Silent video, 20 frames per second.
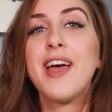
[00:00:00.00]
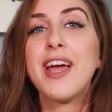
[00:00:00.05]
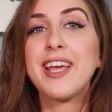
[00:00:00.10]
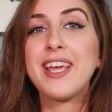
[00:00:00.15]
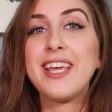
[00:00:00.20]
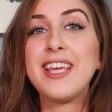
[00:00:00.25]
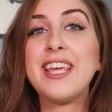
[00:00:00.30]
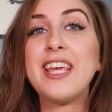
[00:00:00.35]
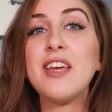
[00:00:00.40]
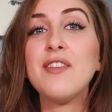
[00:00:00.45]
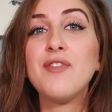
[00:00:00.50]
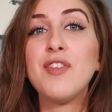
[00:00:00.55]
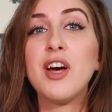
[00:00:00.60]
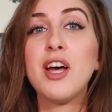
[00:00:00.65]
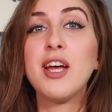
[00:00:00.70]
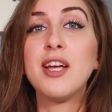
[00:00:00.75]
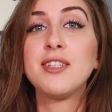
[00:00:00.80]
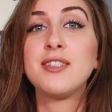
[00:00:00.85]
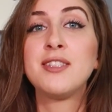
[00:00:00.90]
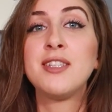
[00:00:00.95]
that can give
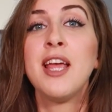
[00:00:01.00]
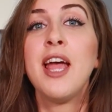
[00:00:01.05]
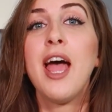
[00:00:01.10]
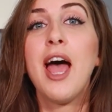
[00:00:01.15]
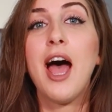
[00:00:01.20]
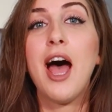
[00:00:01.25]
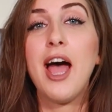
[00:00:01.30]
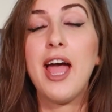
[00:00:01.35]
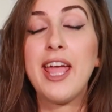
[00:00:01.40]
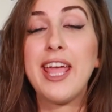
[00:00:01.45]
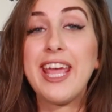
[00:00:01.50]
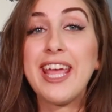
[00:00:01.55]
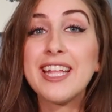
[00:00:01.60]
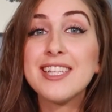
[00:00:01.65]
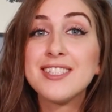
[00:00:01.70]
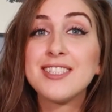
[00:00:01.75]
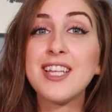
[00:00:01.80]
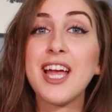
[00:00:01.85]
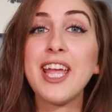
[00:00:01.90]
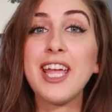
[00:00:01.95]
us
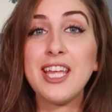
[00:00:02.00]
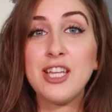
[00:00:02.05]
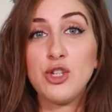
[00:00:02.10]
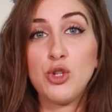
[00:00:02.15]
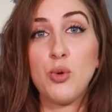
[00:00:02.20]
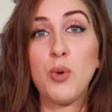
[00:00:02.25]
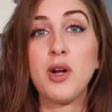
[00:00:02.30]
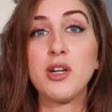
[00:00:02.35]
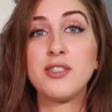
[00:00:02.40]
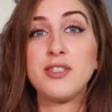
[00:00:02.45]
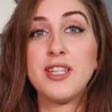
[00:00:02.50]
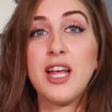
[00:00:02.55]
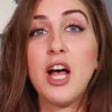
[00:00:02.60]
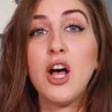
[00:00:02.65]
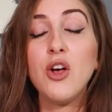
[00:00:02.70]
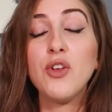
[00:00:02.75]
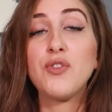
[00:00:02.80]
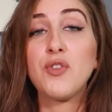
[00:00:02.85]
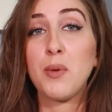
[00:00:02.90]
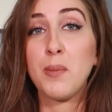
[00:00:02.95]
insight into
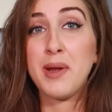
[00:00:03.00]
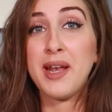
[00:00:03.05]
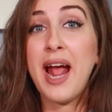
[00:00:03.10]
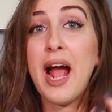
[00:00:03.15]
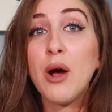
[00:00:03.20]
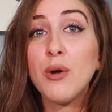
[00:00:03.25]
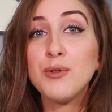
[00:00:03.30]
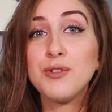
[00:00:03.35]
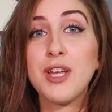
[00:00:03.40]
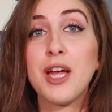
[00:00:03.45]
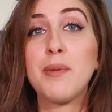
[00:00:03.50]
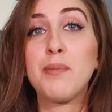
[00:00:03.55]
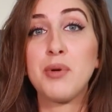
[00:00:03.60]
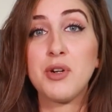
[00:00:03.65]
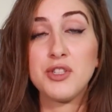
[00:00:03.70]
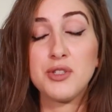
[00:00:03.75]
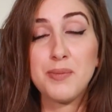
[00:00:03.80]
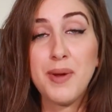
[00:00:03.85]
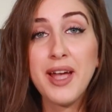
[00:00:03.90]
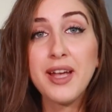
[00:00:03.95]
ourselves from an outside
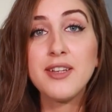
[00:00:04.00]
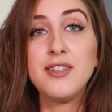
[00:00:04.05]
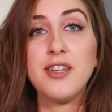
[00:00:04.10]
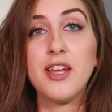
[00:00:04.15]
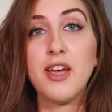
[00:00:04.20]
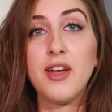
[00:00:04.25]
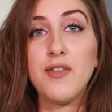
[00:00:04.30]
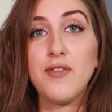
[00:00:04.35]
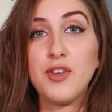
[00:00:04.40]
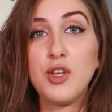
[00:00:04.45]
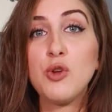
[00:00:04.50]
perspective.